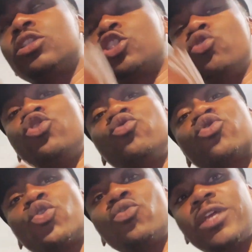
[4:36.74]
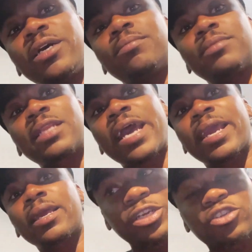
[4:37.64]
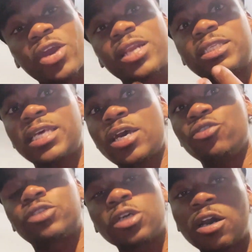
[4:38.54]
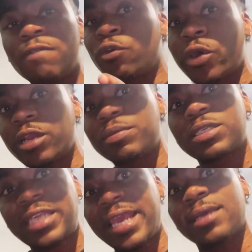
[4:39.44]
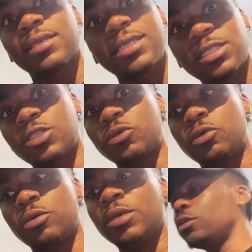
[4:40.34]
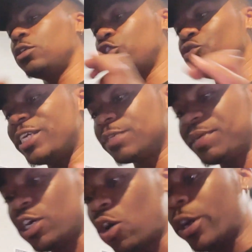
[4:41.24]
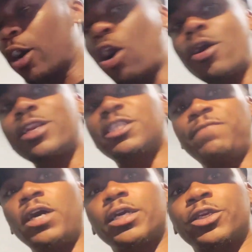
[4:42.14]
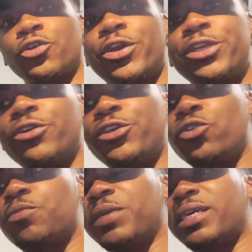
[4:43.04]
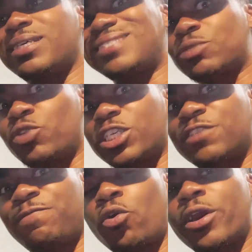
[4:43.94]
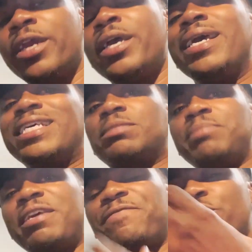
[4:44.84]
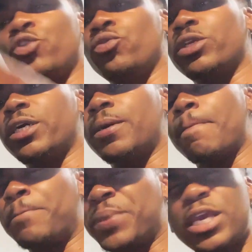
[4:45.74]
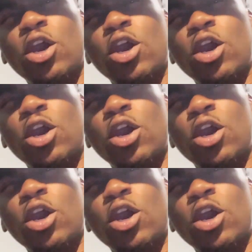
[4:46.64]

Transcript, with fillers: to you through them. Like, they're trying to tell you to avoid a mistake. Listen to them. You need to be going hard as fuck during your youth, because that's what it's for. It's meant for you to be